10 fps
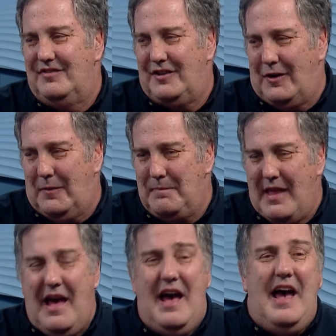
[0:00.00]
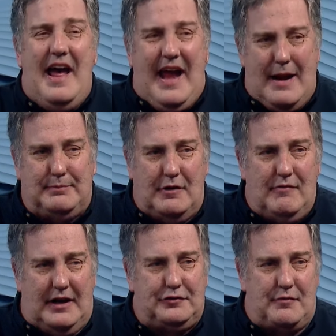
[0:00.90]
So Hampton
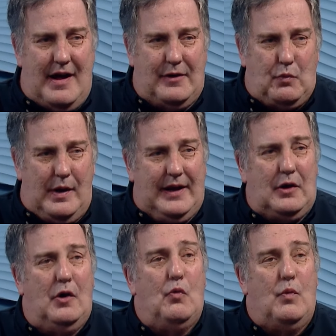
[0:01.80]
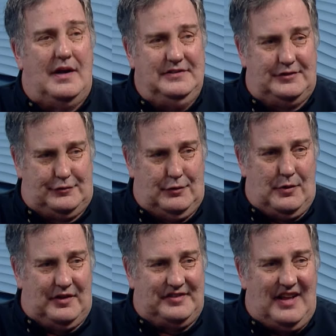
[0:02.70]
Restaurant Week runs through
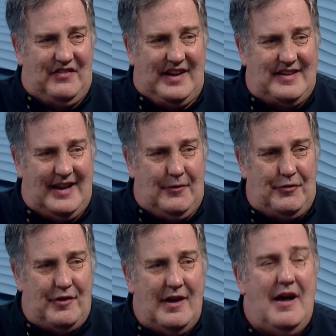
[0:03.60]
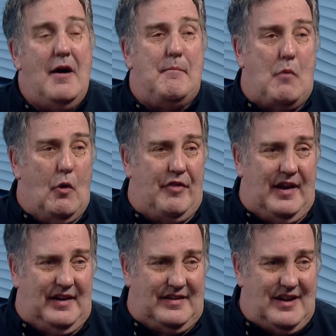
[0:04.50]
the 17th. More
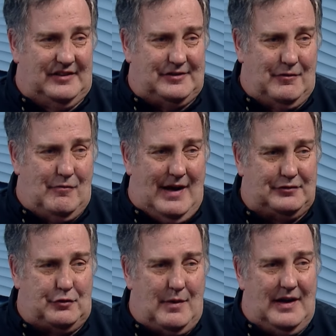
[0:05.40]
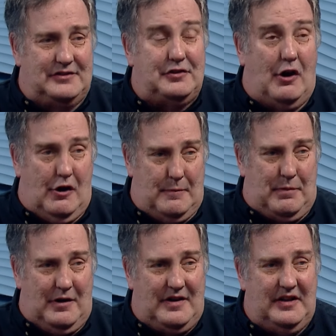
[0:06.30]
than a dozen restaurants are
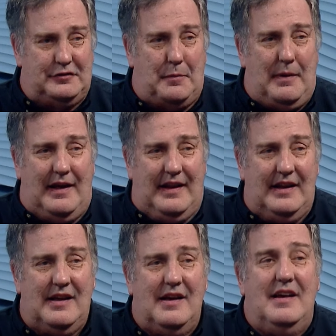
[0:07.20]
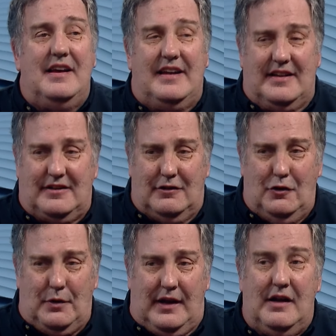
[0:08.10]
participating,
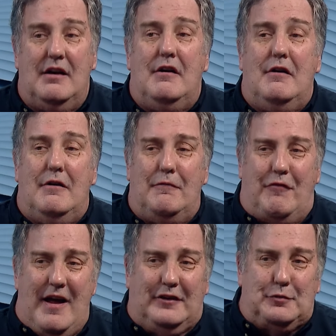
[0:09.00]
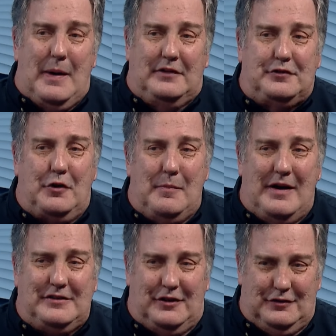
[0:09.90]
including Frank's Monster
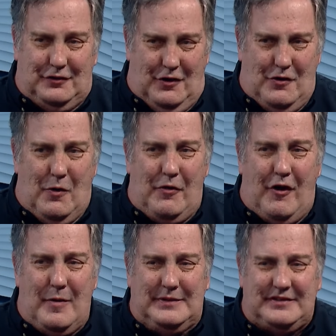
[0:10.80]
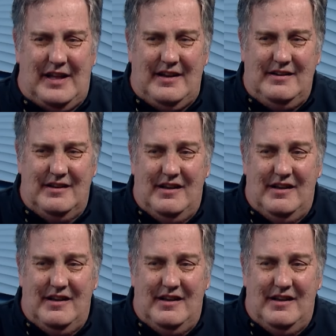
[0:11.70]
Munchies on North Armistead